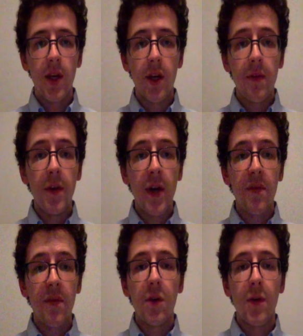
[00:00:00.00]
If you have
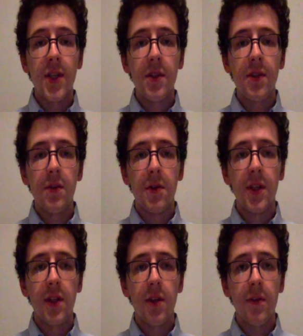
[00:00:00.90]
any questions or
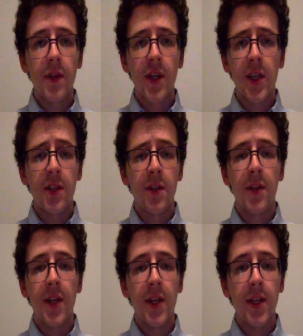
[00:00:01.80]
need clarification on
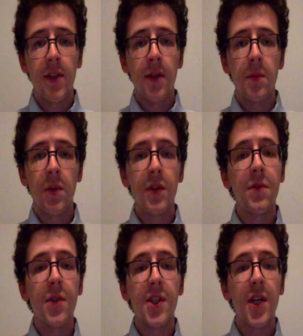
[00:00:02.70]
anything, please
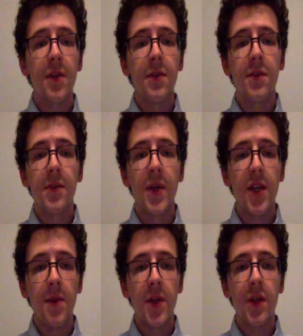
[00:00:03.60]
reach out to us by
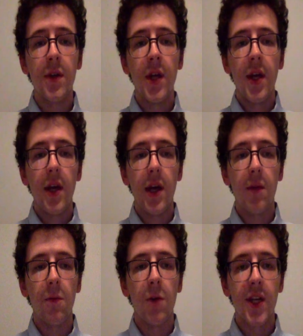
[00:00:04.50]
email at
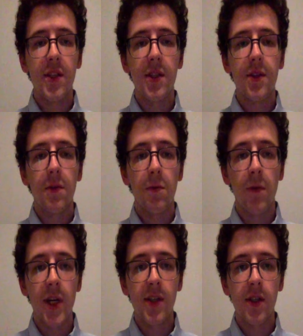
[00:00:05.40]

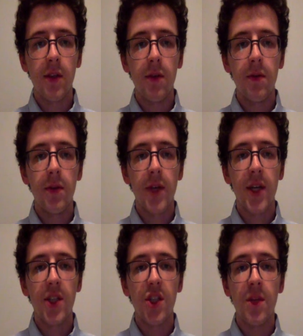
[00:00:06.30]

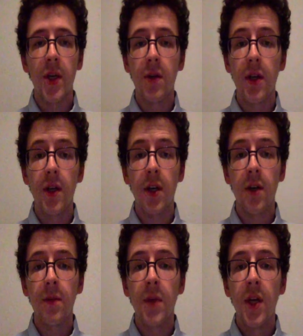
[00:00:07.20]

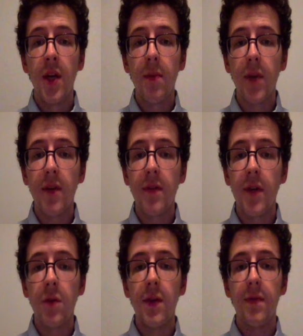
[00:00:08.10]
restrescue@gmail.com, by
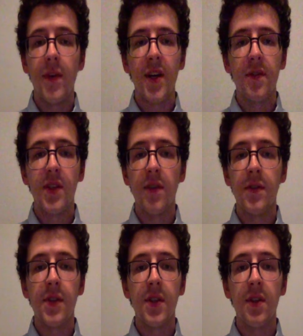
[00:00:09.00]
phone at
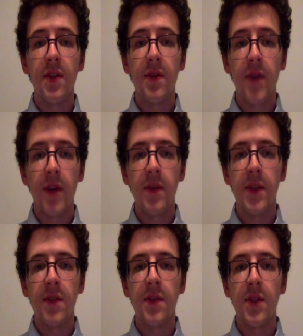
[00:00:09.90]

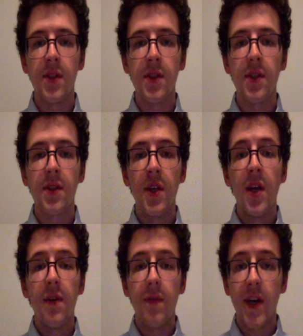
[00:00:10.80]

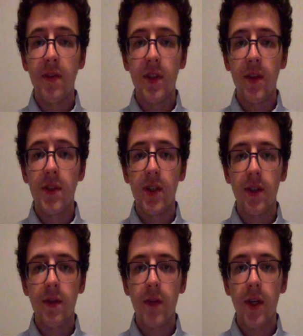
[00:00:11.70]

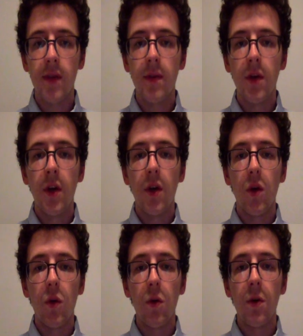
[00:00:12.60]
576-576-5765,
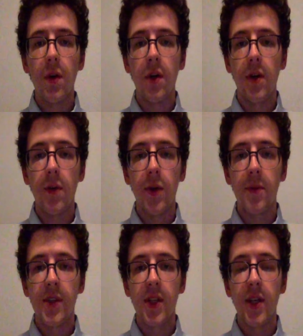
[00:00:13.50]
or on our
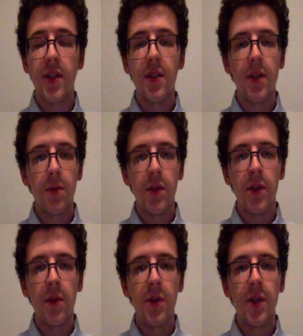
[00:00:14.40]
website,
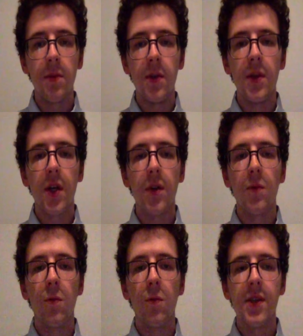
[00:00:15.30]

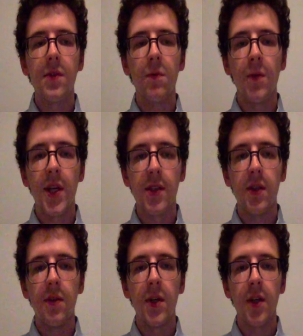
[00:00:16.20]

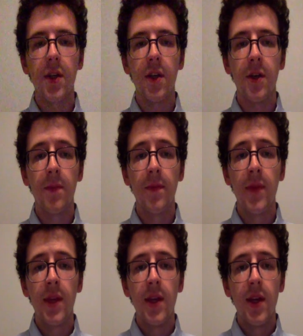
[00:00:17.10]
www.restrescue.com.
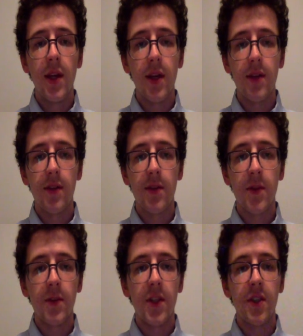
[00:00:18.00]
And as a
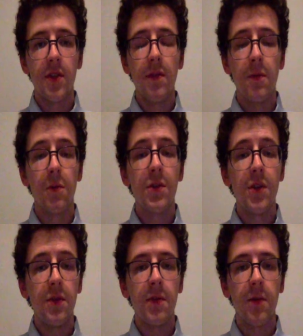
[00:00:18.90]
small gesture for
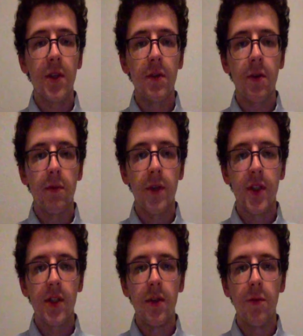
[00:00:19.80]
choosing Restaurant
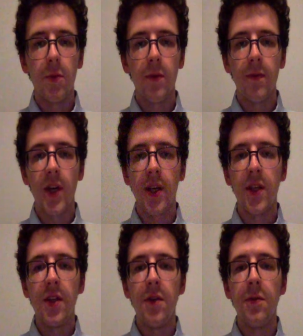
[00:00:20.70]
Rescue, we're
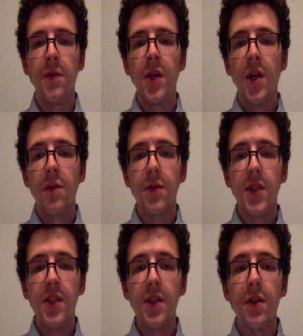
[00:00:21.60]
providing you with
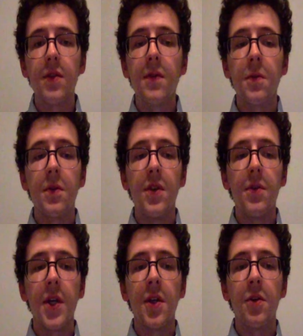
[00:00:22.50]
t-shirts for you
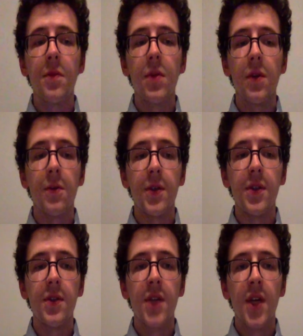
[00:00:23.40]
and your
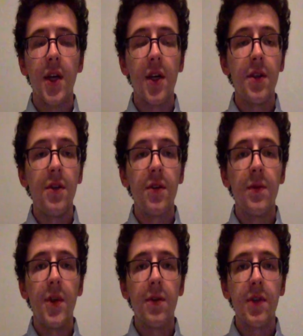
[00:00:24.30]
employees. You should
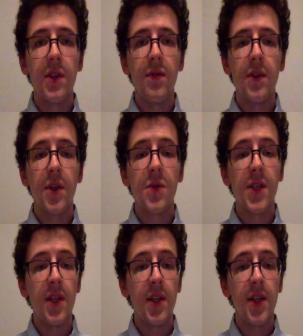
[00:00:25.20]
be receiving those
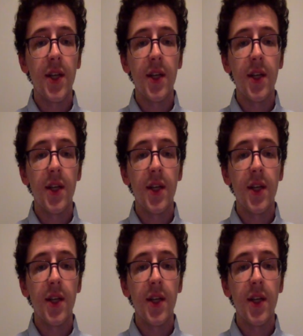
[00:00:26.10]
any day